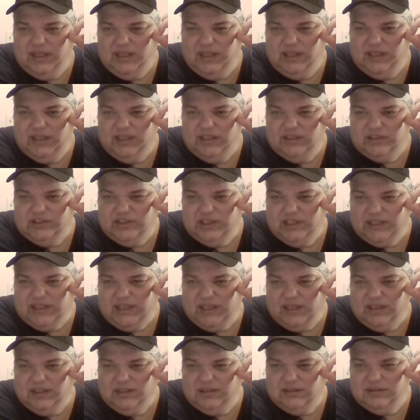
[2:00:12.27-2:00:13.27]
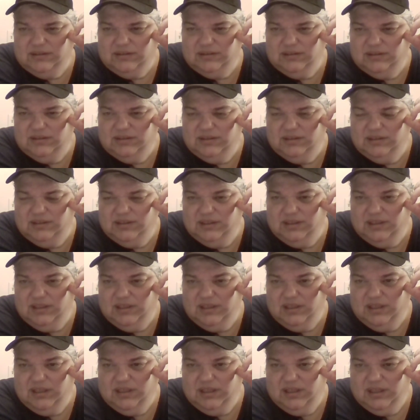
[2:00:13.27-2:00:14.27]
and check out
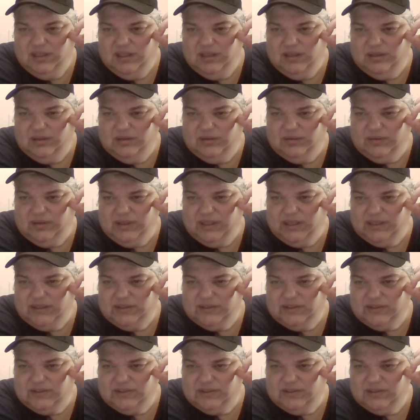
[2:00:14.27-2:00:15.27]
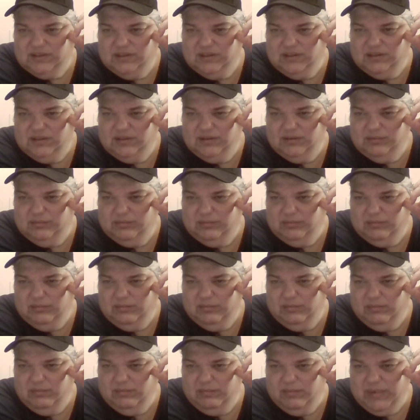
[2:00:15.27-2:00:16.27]
Rex
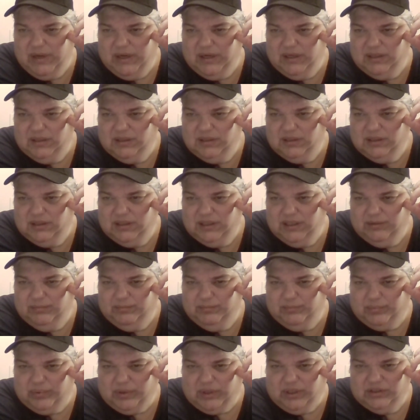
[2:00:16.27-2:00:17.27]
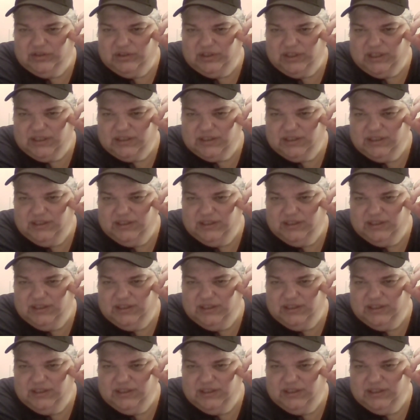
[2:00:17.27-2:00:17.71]
Bear Leak Project.